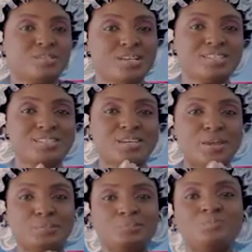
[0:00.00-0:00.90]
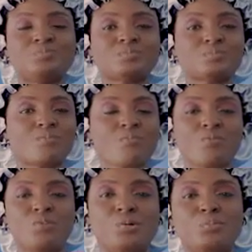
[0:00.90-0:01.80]
next time,
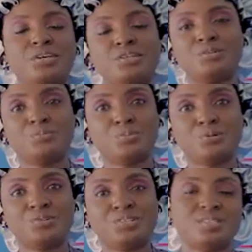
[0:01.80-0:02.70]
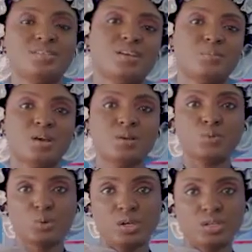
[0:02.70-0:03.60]
on Baking Memories, I'm
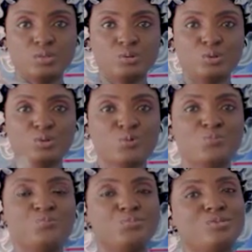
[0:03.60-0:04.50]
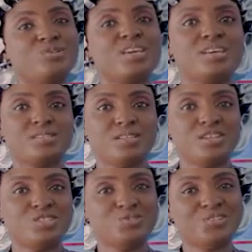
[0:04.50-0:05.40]
Akpevwe Idonor, Blu Cakes
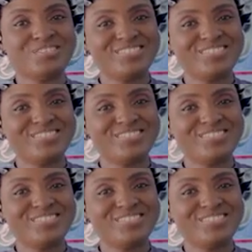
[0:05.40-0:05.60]
Nigeria.